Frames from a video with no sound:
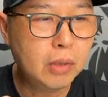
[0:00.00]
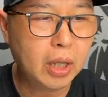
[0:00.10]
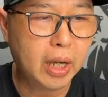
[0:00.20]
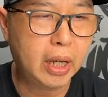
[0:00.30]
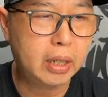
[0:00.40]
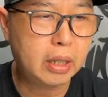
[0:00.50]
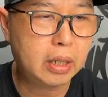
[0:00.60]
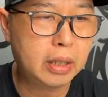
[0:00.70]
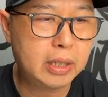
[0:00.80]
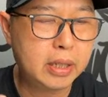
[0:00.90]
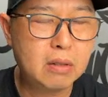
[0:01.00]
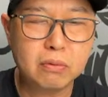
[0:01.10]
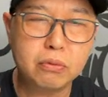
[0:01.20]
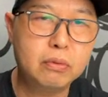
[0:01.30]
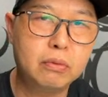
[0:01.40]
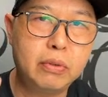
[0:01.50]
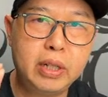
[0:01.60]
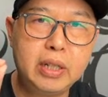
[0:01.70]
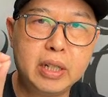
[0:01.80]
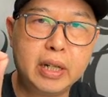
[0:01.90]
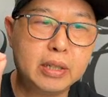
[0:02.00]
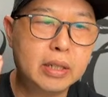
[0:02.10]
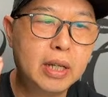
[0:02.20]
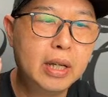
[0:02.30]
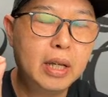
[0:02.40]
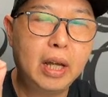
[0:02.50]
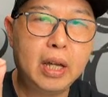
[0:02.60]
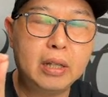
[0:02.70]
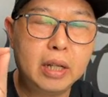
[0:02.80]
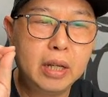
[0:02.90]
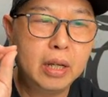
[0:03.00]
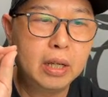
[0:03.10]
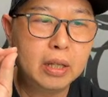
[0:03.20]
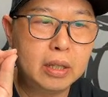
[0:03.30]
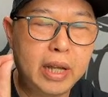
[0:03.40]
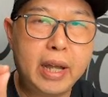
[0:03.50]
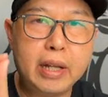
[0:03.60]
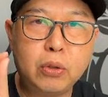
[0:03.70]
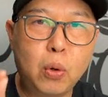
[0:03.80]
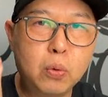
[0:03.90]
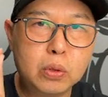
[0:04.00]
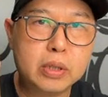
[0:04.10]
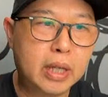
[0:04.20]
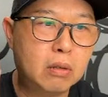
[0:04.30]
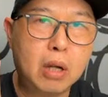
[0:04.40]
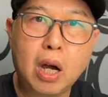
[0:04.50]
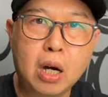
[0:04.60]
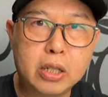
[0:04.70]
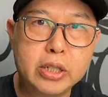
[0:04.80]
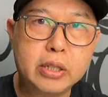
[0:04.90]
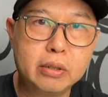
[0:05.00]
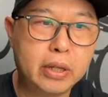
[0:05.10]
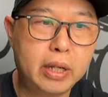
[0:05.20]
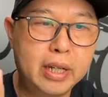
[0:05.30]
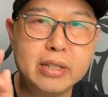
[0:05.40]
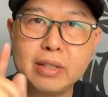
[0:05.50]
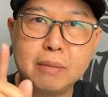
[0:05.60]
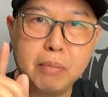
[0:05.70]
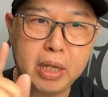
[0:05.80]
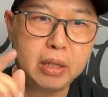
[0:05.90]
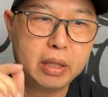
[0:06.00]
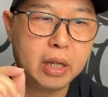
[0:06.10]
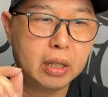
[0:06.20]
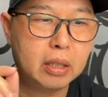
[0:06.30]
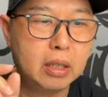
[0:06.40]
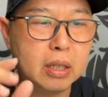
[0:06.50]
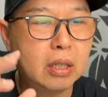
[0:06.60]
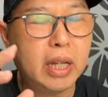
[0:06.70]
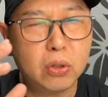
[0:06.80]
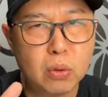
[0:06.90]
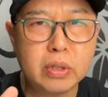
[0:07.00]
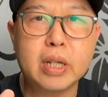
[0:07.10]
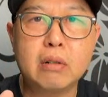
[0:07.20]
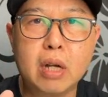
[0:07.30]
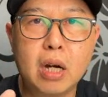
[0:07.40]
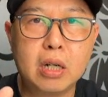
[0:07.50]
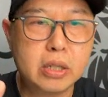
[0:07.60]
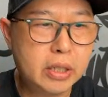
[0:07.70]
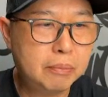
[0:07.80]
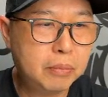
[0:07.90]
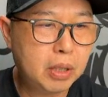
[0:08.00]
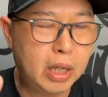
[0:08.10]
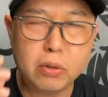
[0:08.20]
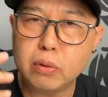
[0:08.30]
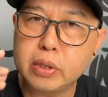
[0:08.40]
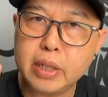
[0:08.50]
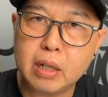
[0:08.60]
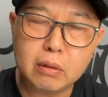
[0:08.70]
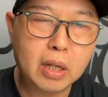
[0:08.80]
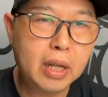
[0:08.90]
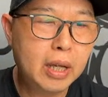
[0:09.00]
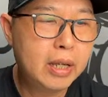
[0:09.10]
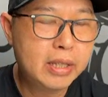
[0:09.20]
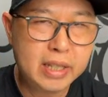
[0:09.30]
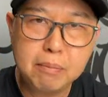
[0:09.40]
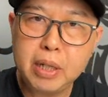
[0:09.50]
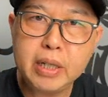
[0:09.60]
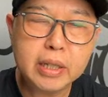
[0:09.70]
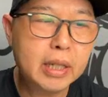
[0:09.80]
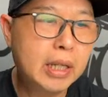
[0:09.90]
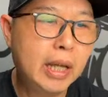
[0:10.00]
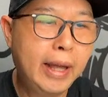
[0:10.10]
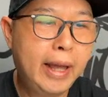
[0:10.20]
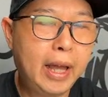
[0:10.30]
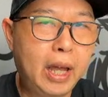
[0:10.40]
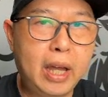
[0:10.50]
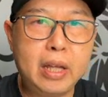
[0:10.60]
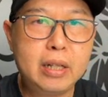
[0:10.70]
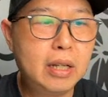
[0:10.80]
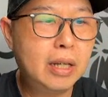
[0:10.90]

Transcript: and they sound really nice, and they don't sound harsh. Okay, that's the main thing. They don't sound harsh. They don't sound sibilant, and